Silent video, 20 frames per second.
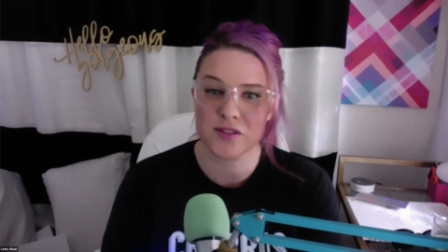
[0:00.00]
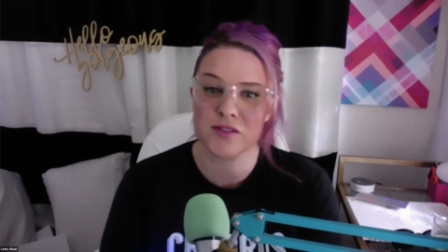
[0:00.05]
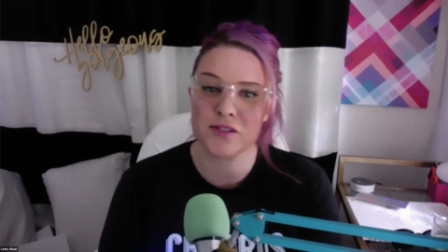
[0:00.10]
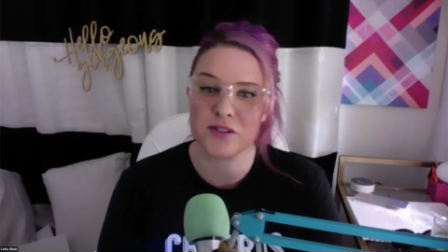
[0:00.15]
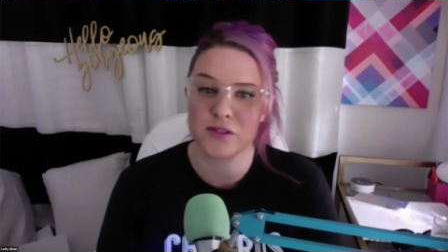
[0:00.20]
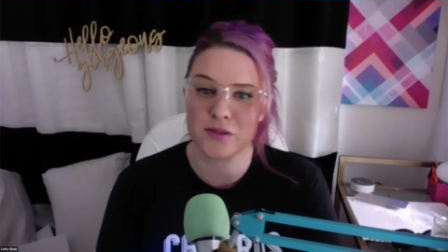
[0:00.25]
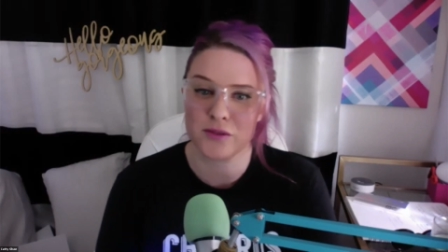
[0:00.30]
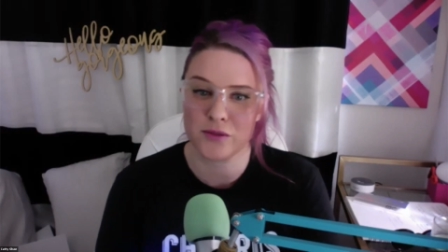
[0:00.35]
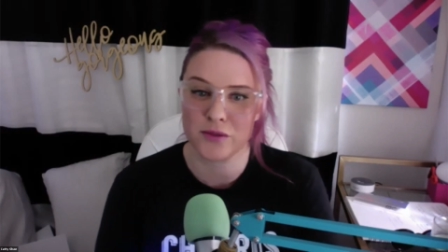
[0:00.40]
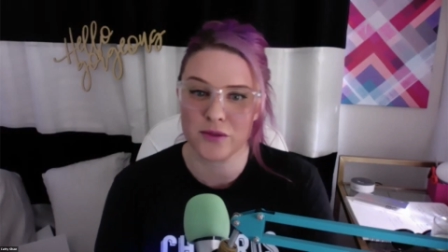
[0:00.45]

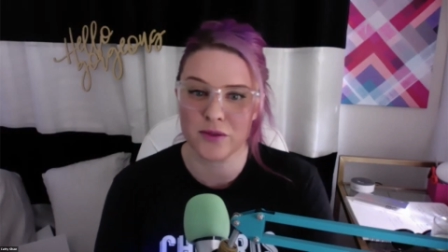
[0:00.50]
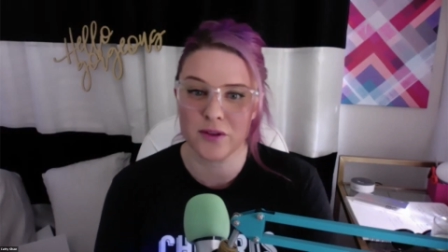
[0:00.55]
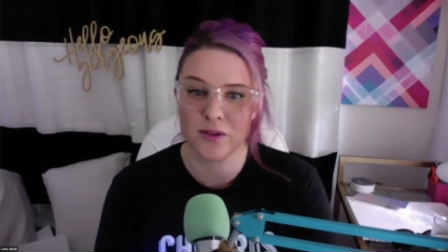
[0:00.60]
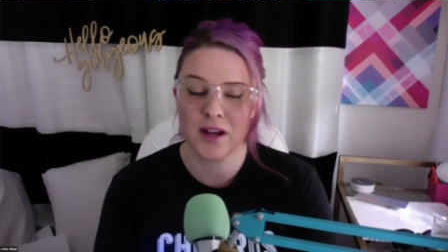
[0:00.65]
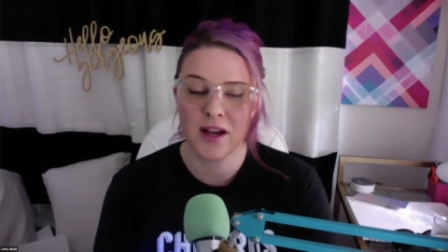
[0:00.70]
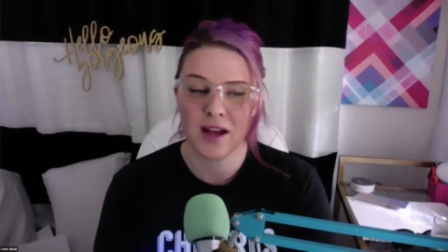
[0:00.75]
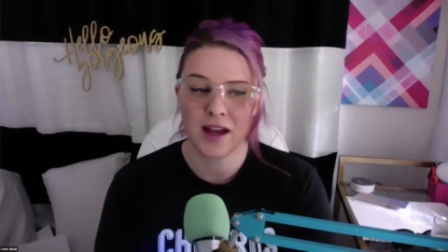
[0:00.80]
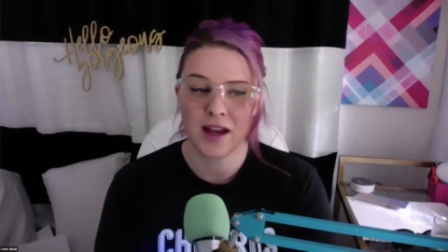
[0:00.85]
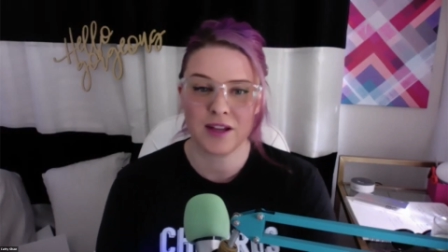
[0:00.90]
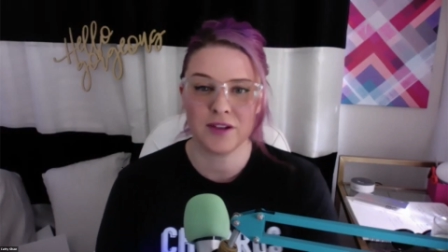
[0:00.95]
you through,
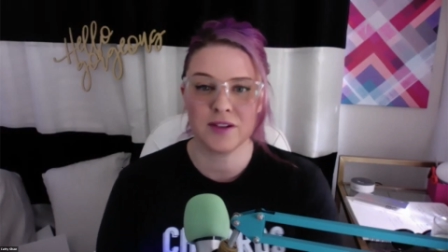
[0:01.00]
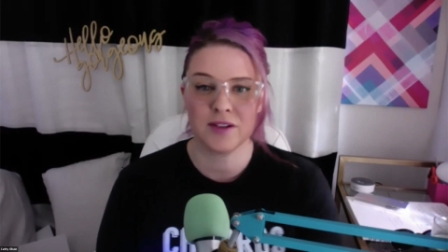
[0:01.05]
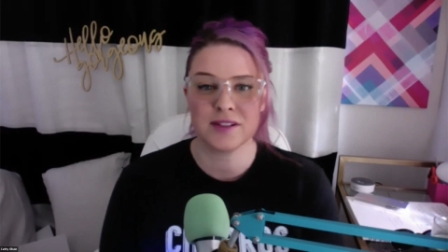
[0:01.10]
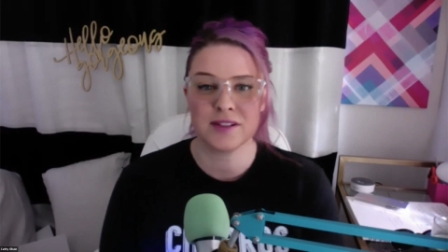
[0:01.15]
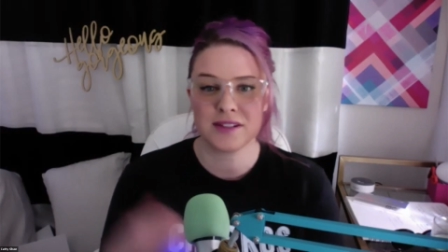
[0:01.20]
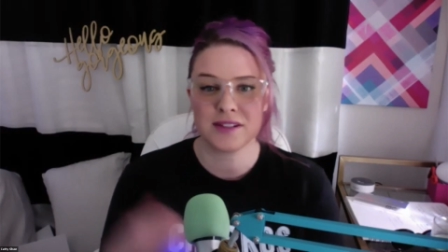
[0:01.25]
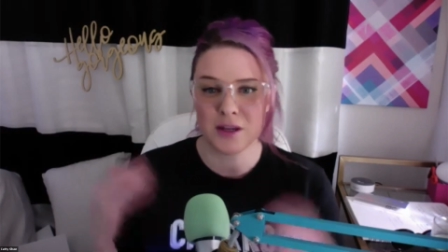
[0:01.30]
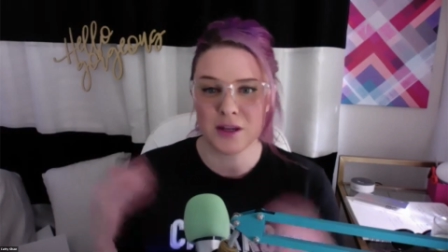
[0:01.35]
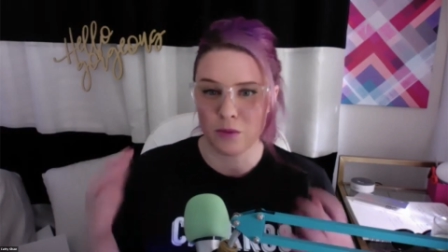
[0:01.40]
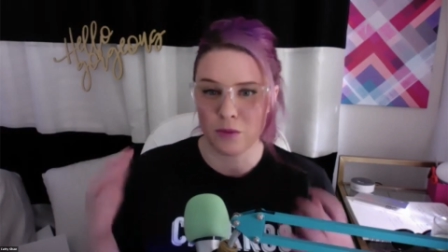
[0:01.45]
and you can
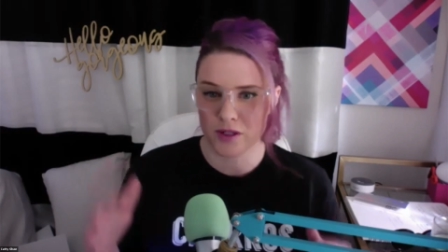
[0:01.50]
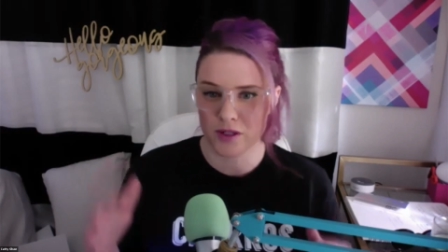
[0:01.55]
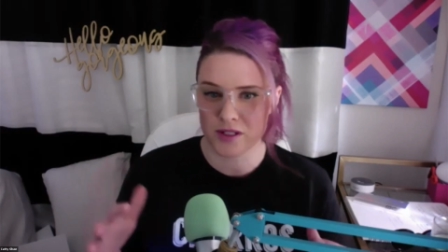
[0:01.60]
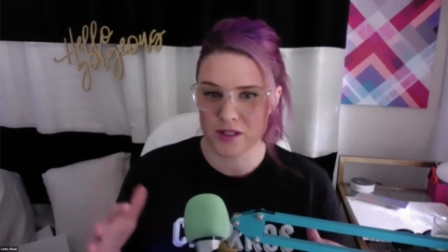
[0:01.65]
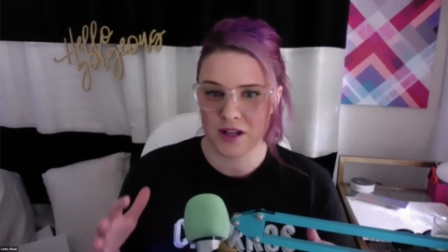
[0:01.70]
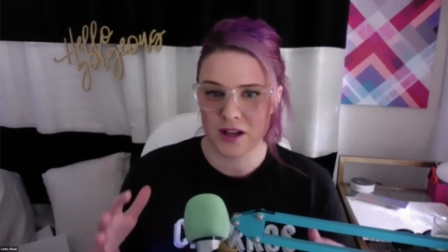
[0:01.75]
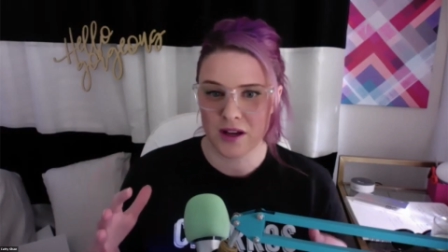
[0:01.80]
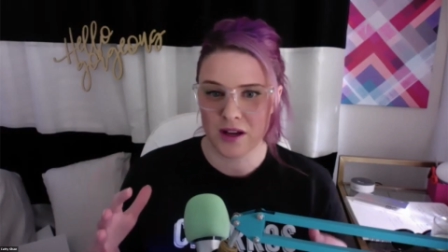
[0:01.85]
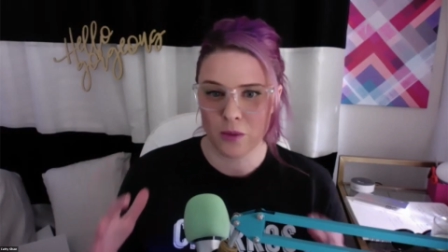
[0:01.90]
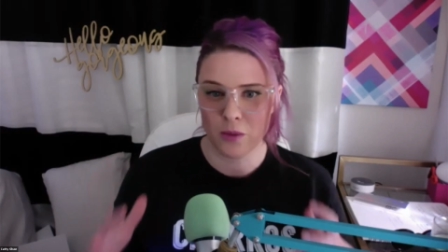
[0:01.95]
see which
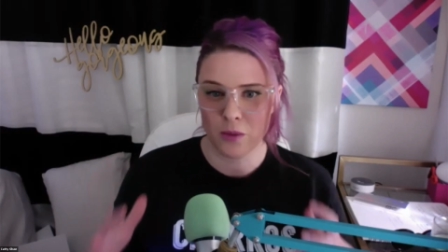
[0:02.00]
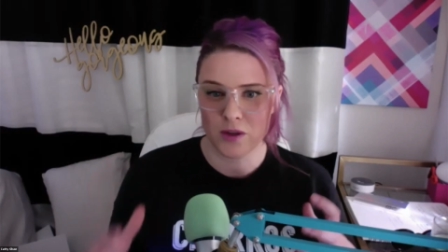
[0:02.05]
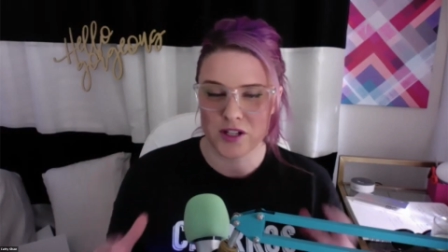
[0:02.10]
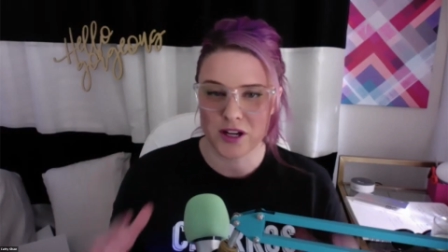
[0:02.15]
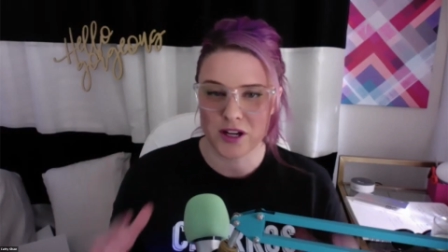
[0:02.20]
which